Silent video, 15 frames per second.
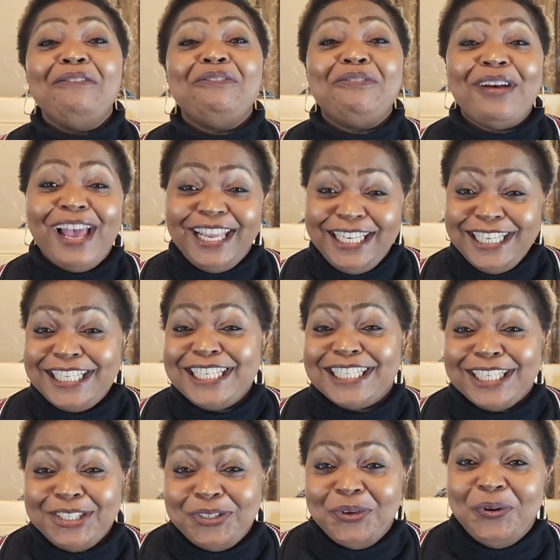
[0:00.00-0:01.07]
Fine, it is
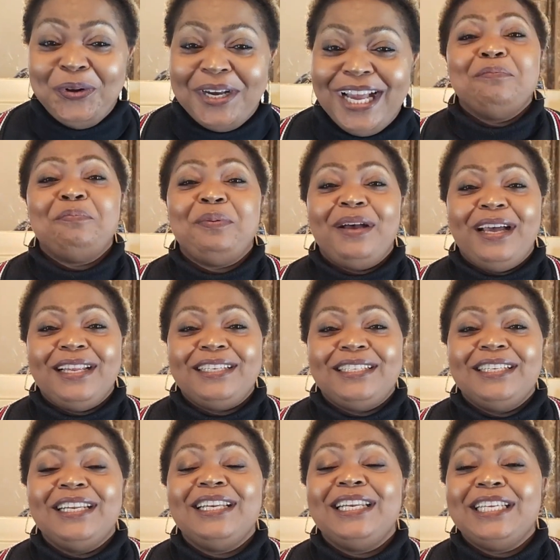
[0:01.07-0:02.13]
a joke. But
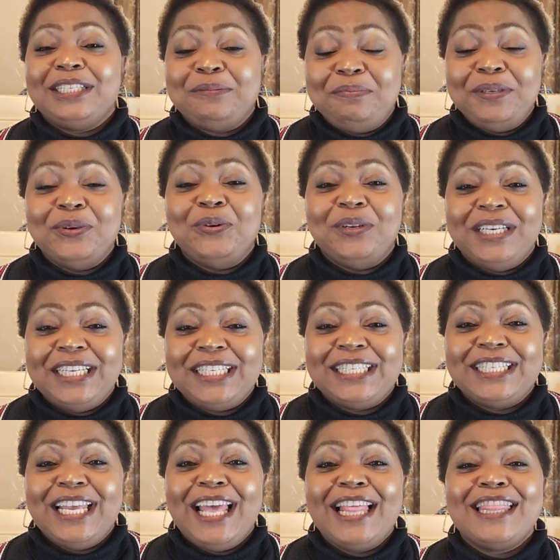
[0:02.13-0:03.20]
let's be
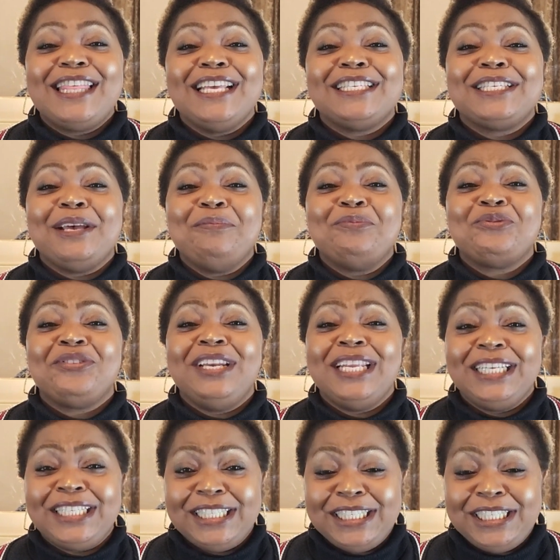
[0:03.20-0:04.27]
honest. There's some
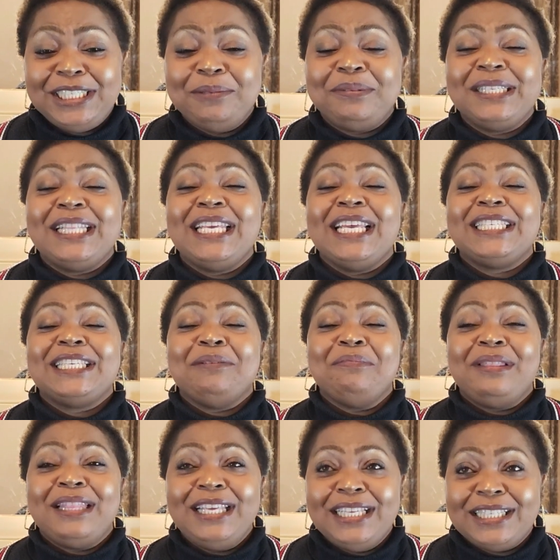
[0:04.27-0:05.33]
relationships, there are
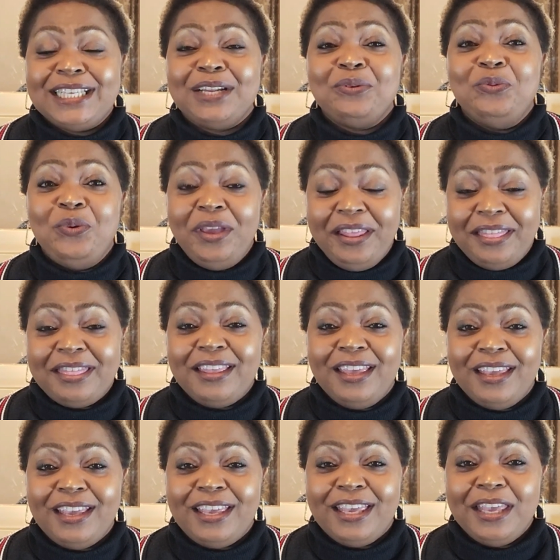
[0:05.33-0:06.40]
some things that we
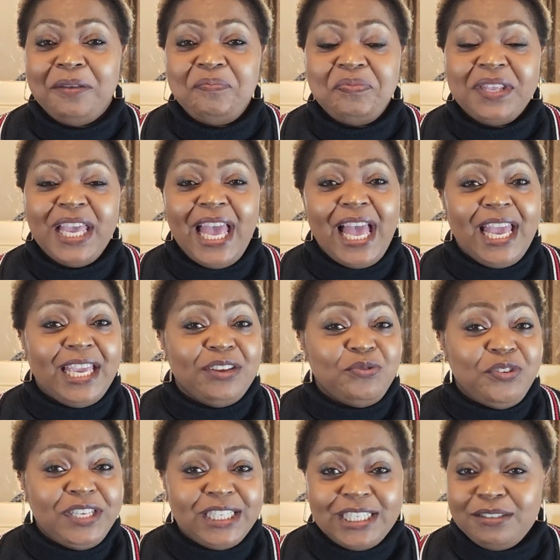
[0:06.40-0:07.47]
think are a
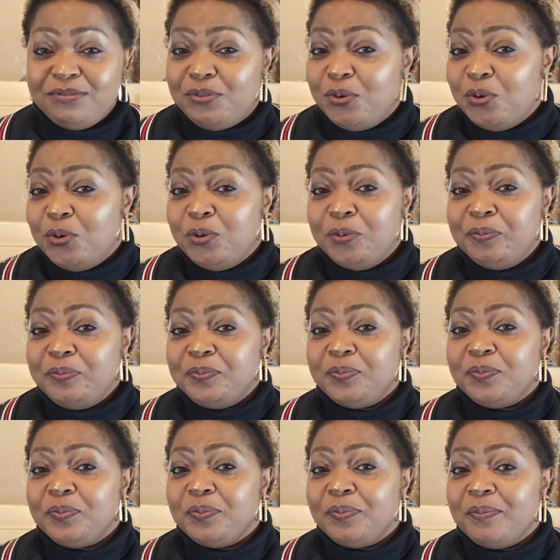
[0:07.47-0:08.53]
reason for
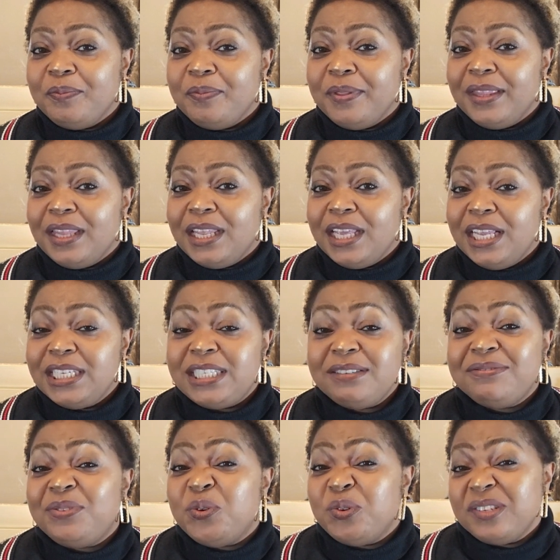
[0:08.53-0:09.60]

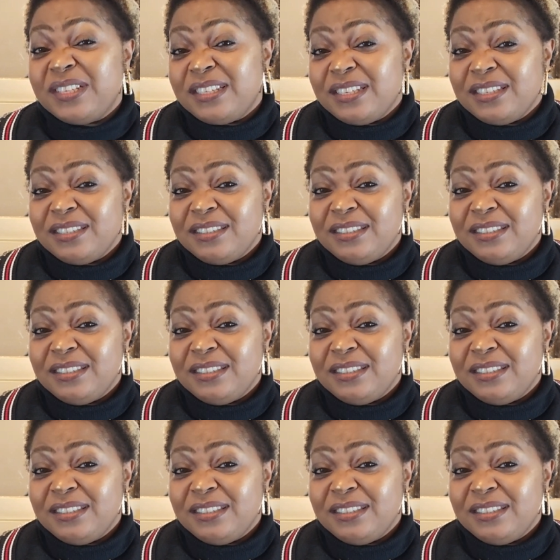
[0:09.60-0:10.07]
divorce.